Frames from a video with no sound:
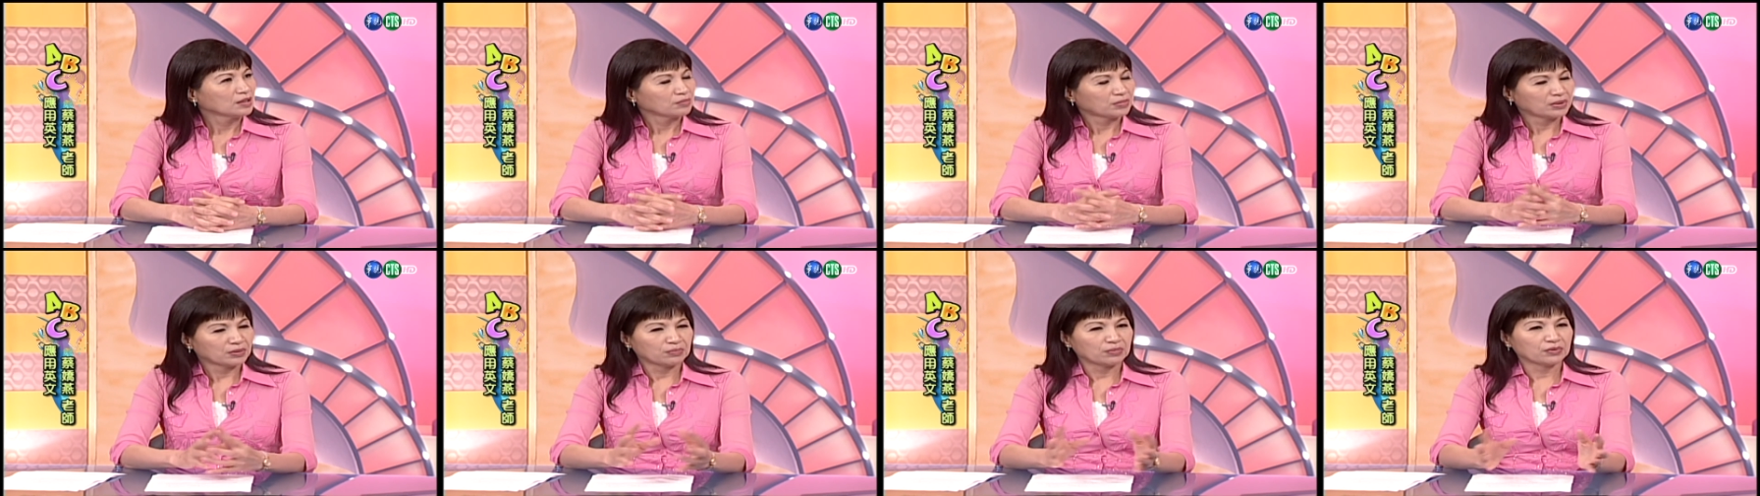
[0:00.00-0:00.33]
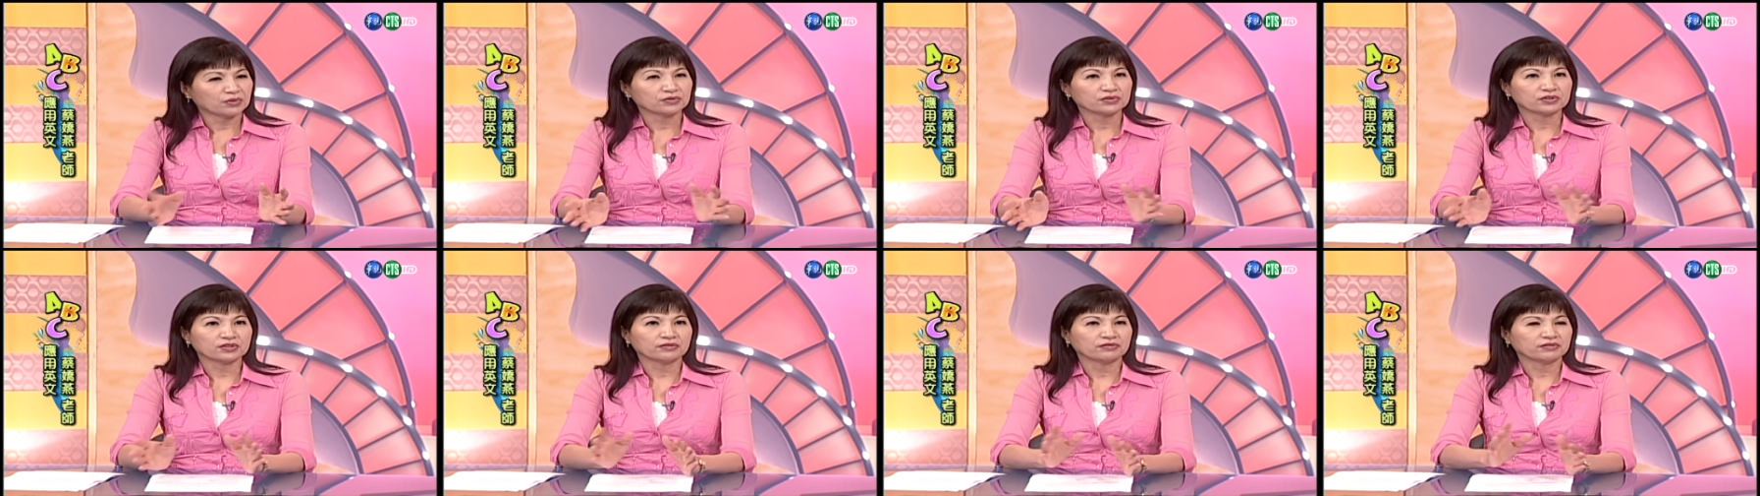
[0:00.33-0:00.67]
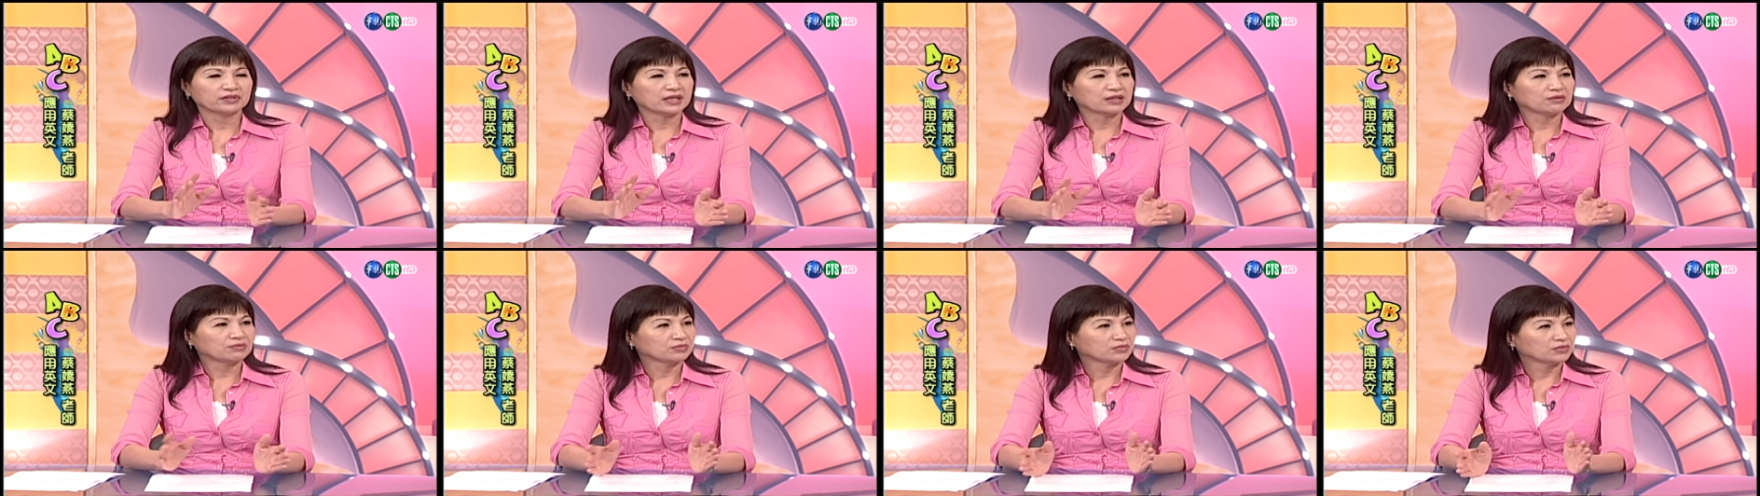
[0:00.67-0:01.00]
But both of
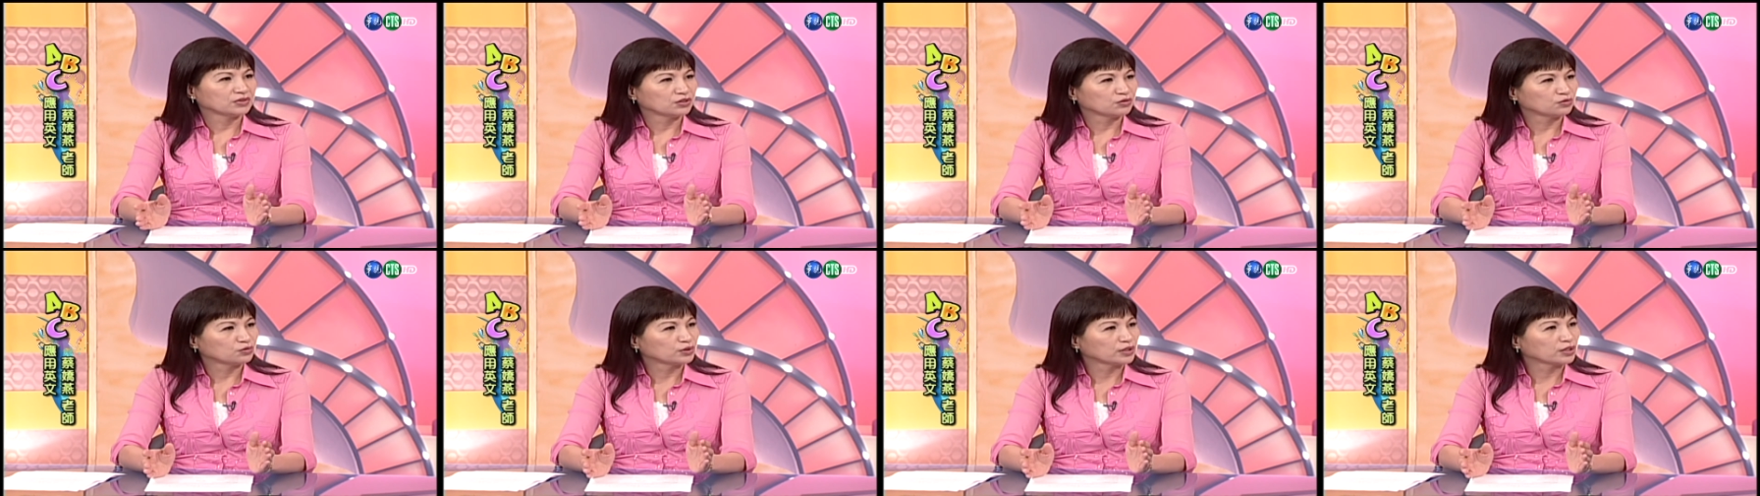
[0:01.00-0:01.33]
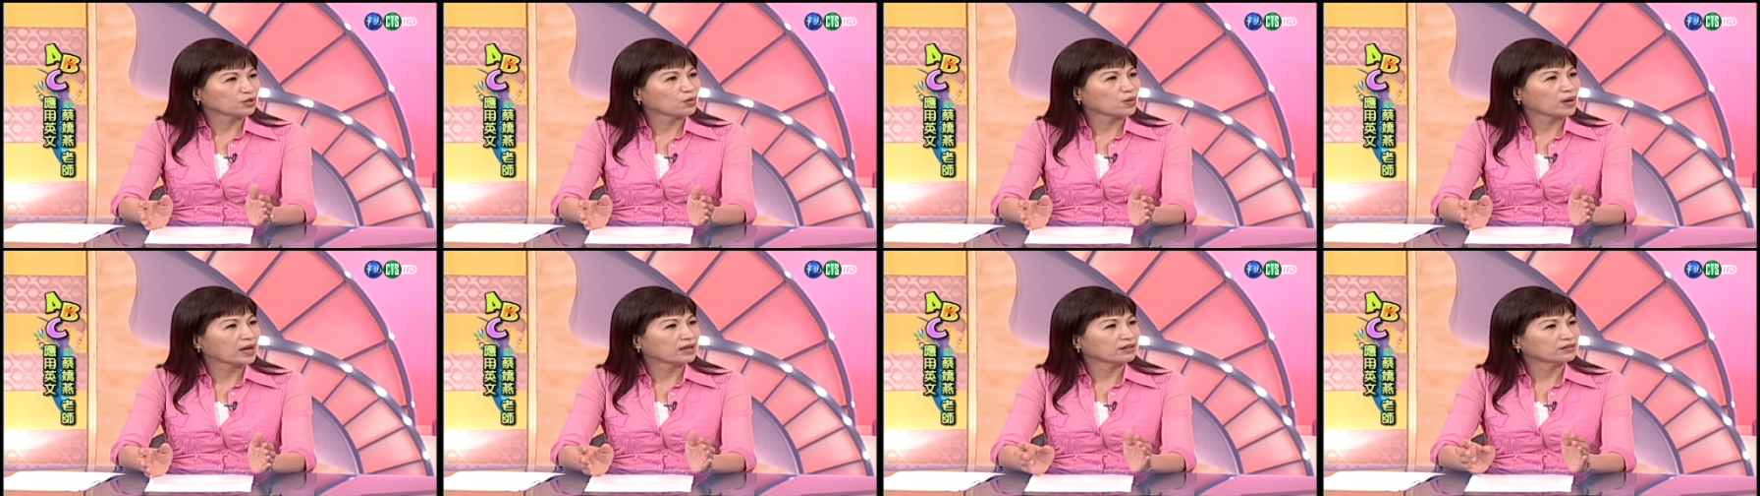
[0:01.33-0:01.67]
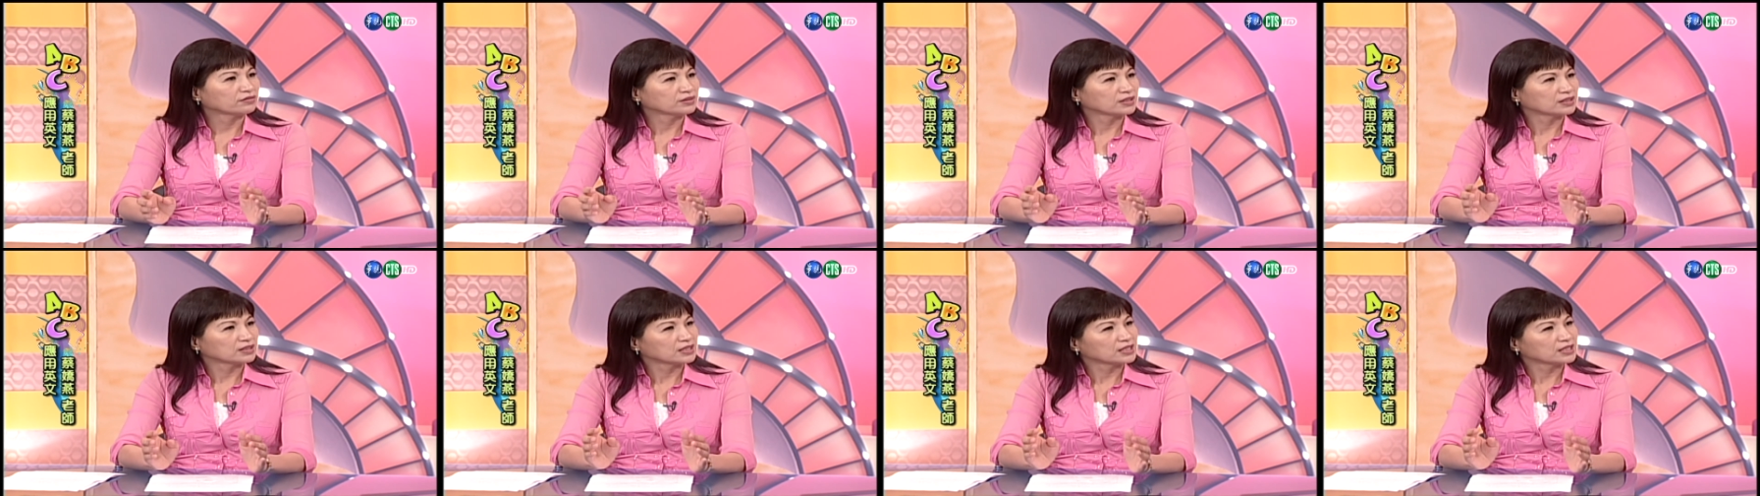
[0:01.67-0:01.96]
them, you require the